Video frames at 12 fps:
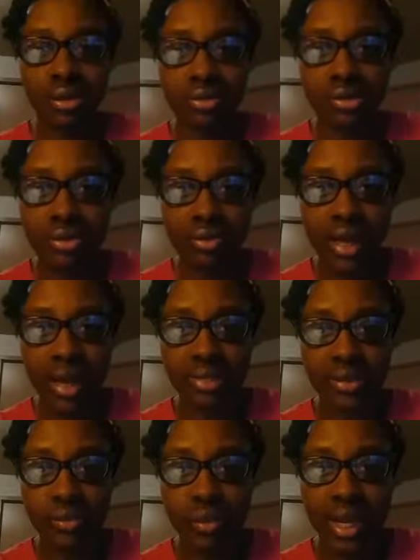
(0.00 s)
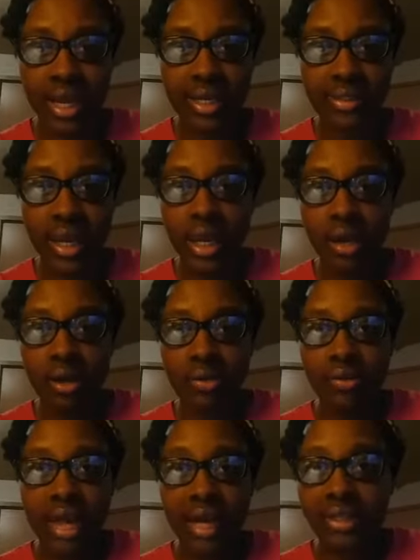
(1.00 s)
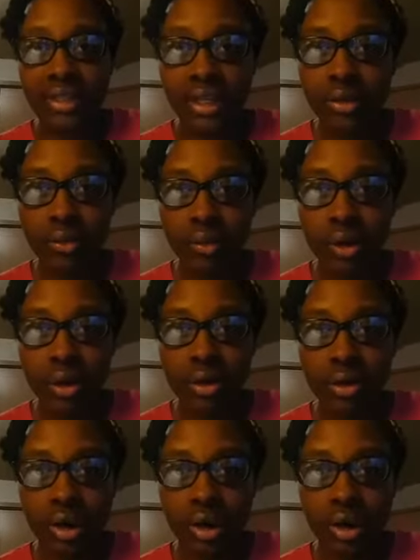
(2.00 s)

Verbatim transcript: two thousand ways that it didn't work.